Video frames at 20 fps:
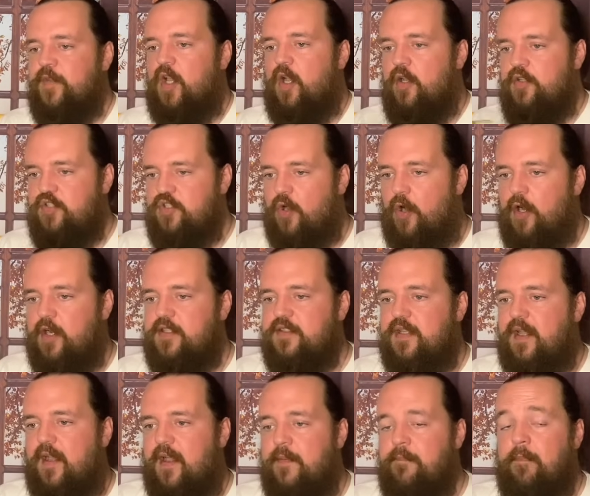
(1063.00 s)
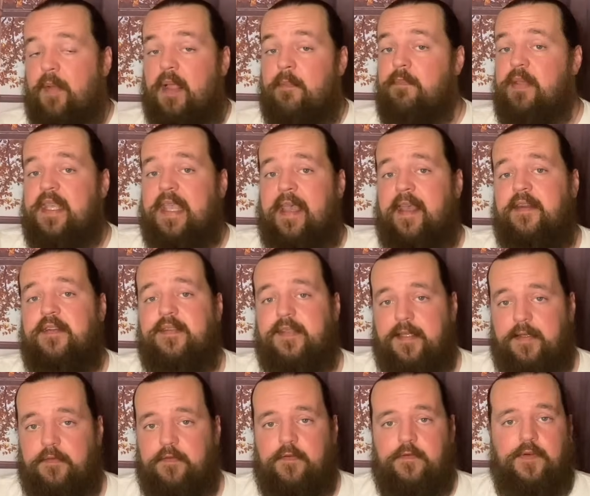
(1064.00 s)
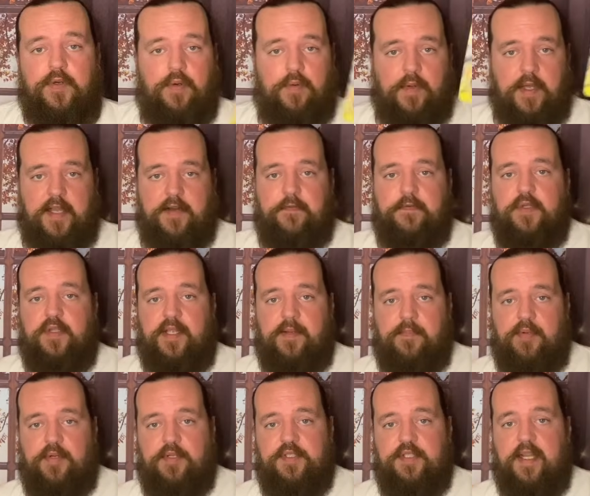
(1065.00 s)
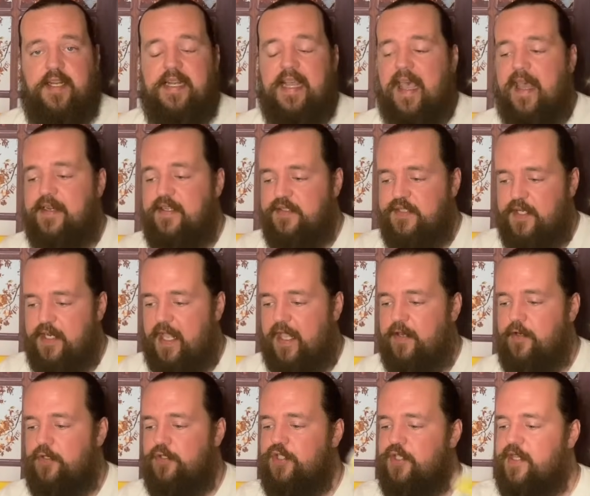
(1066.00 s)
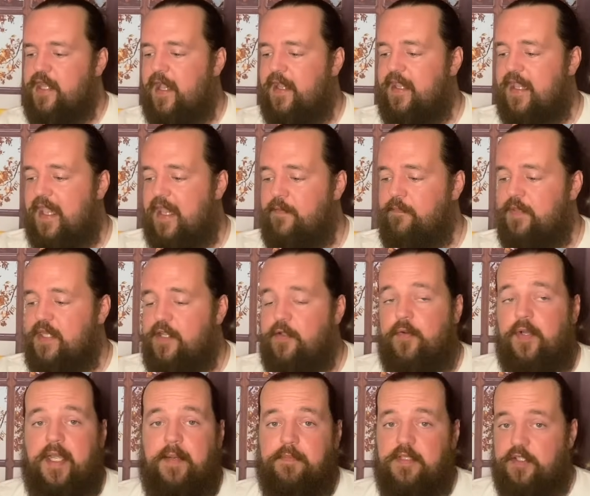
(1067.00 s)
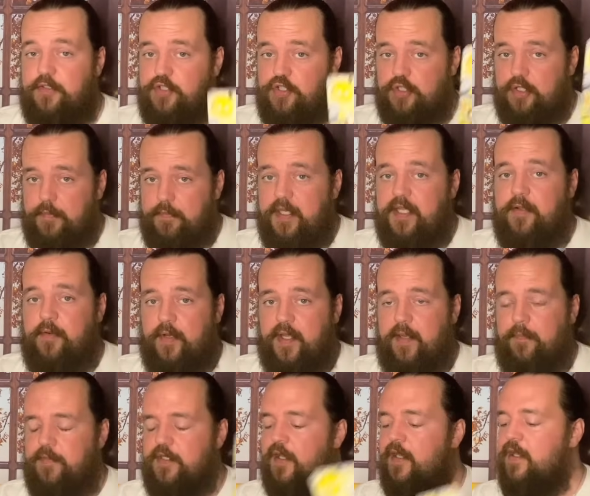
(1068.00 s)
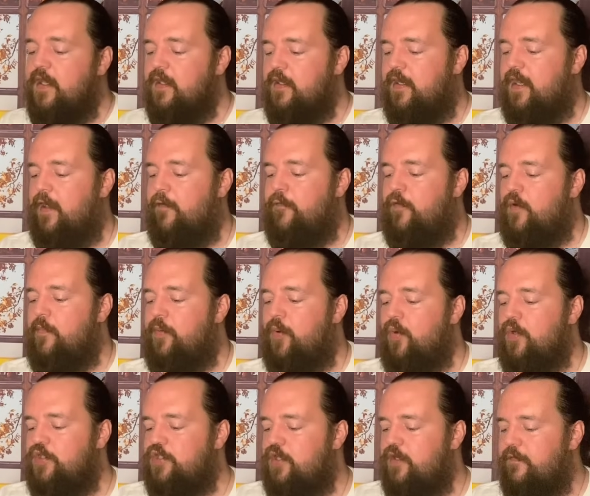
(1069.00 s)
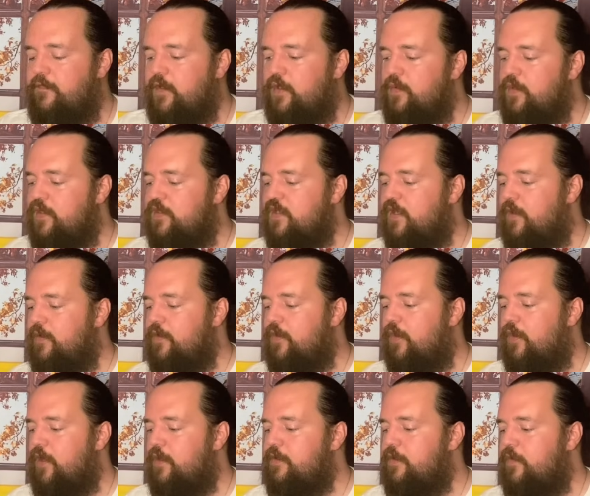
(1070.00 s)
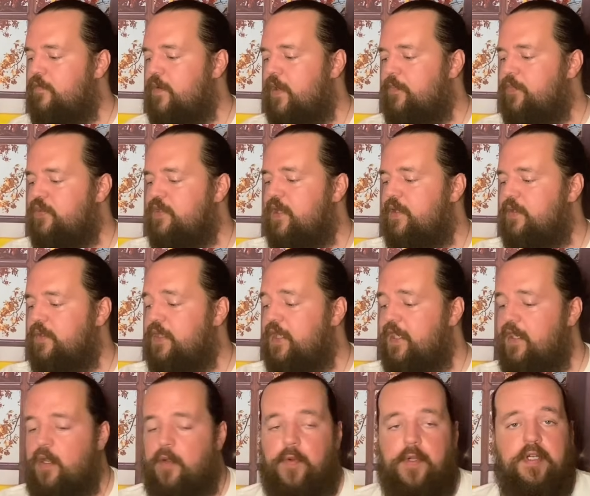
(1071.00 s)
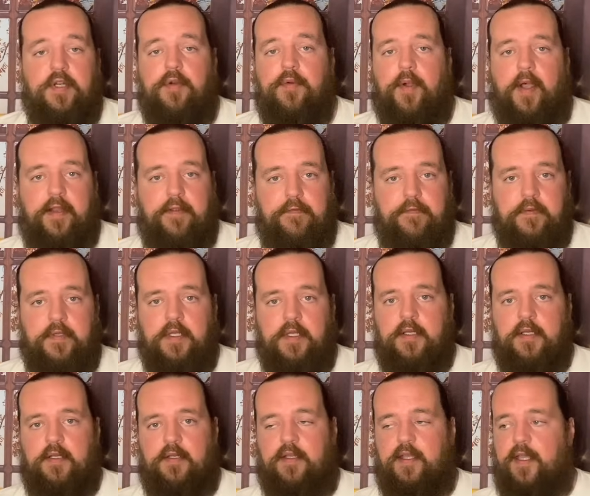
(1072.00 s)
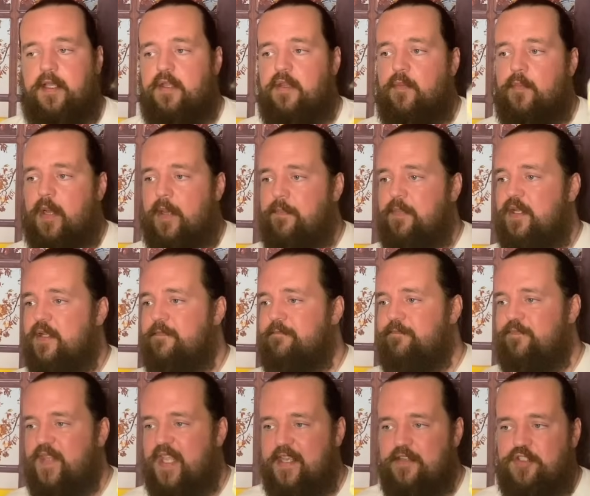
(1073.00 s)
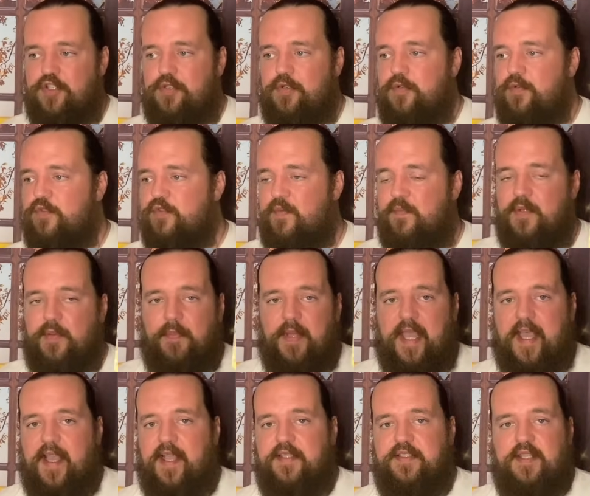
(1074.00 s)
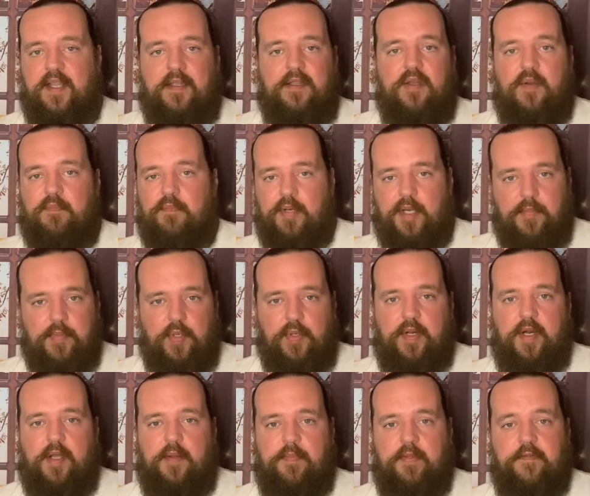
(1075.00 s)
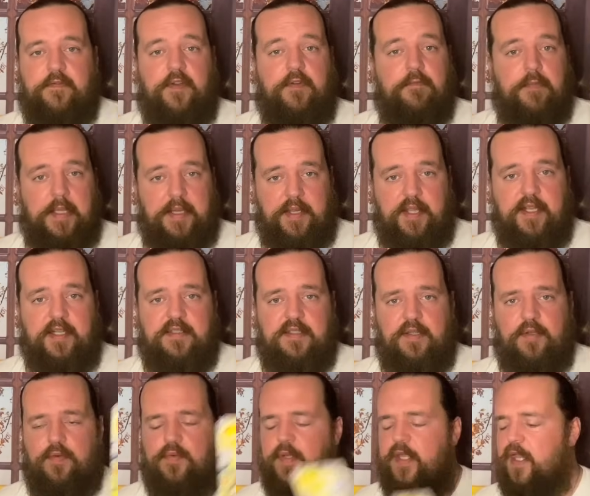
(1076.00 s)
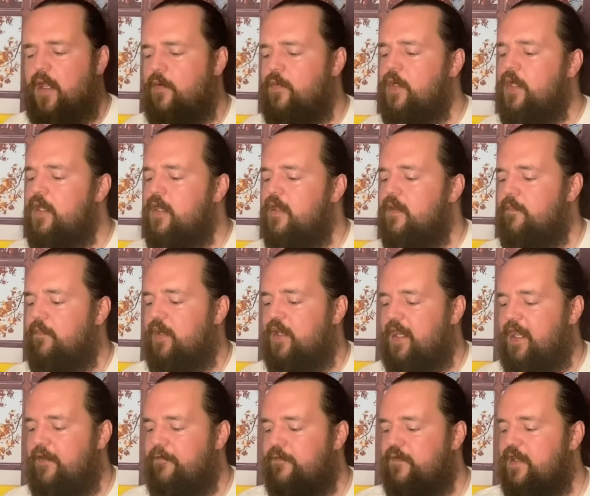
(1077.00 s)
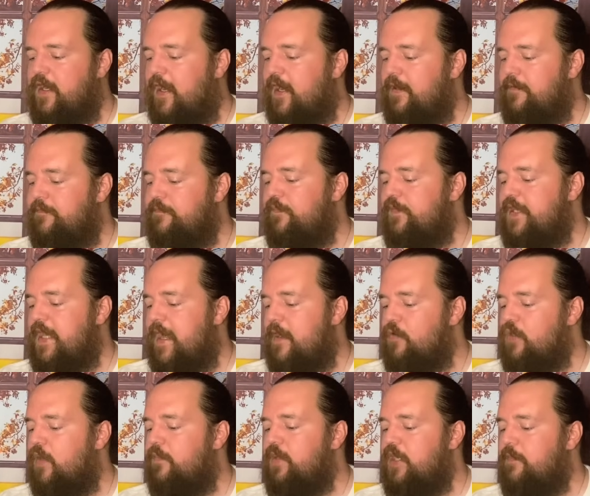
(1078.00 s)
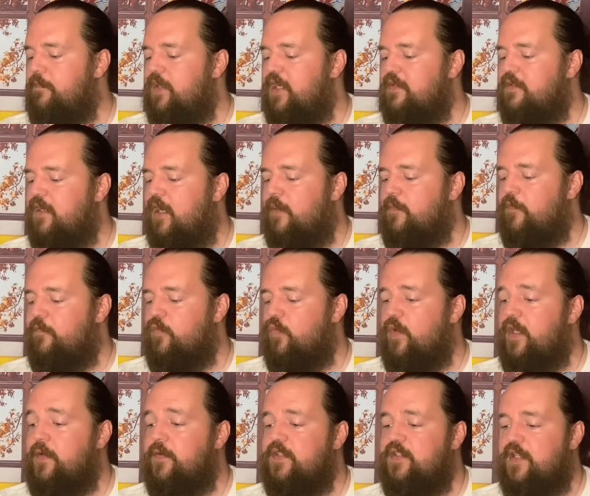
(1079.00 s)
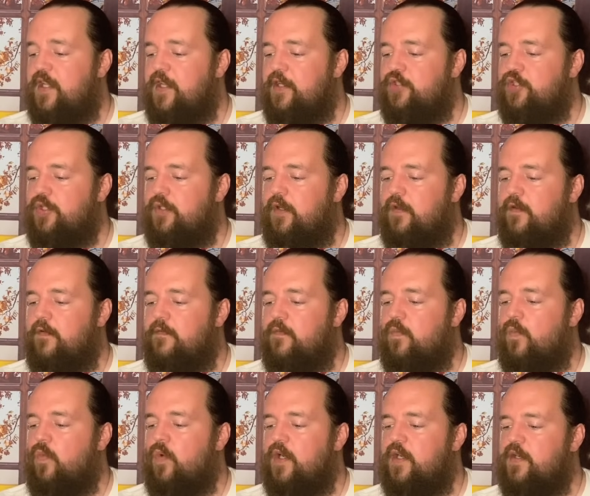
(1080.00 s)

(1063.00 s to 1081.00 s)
a dark time might be ending for a lot of Libras. And that is an energy that can be claimed and should be claimed. Now, for a portion of you, the Sun card could represent a Leo in your life. Okay, there might be issues from the past that come bubbling up if you've been linked to a Leo. But if not, now could be a big time of realization of what